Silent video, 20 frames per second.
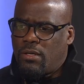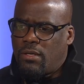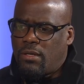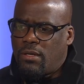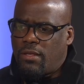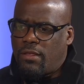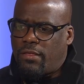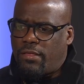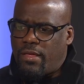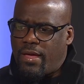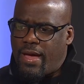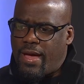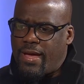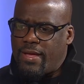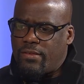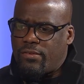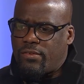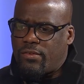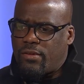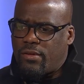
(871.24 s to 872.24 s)

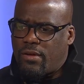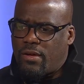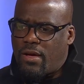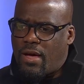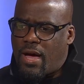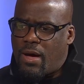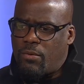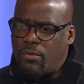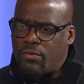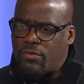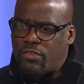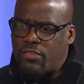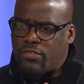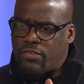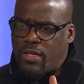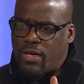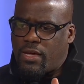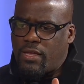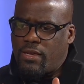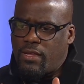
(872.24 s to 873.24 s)
that I was the
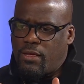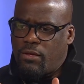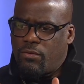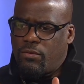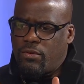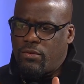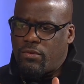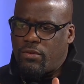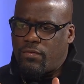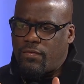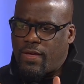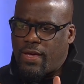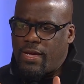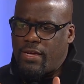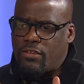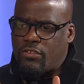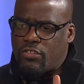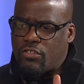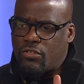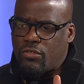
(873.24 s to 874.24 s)
second eldest of
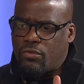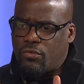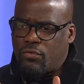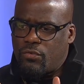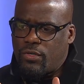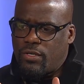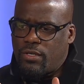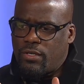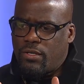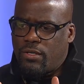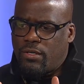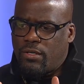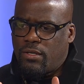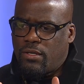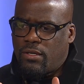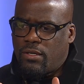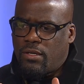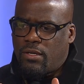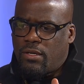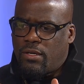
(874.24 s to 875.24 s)
8
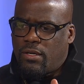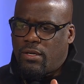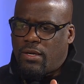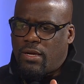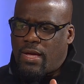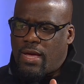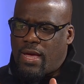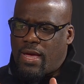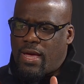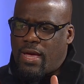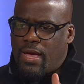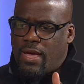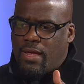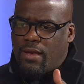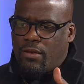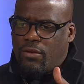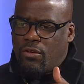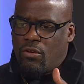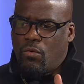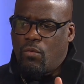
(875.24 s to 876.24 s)
children,
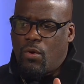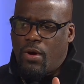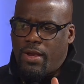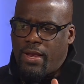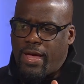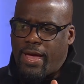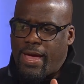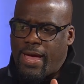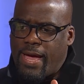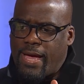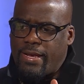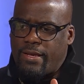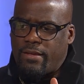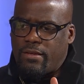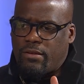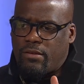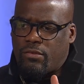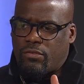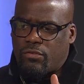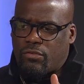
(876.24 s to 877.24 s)
and no one had
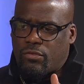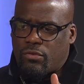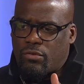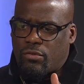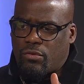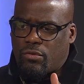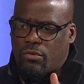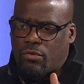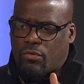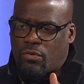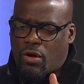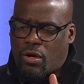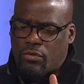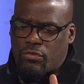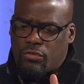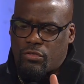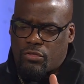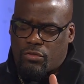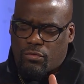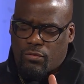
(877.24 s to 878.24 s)

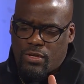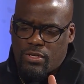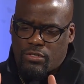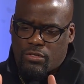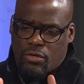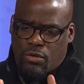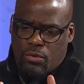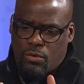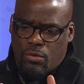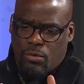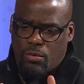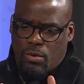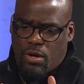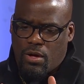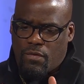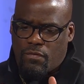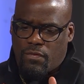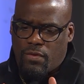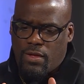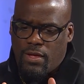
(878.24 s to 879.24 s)
crossed the threshold
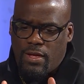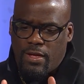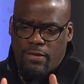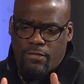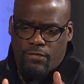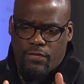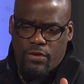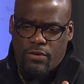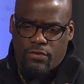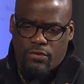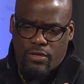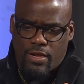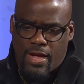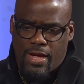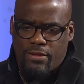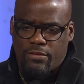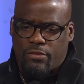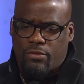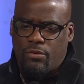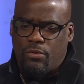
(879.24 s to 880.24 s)
of finishing
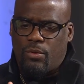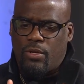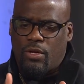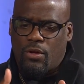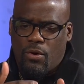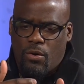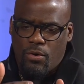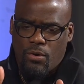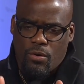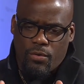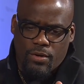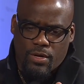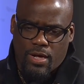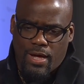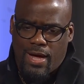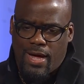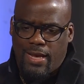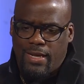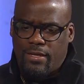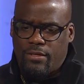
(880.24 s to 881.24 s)
high school and going on to
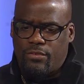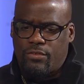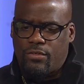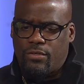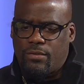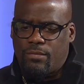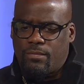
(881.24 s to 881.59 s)
college.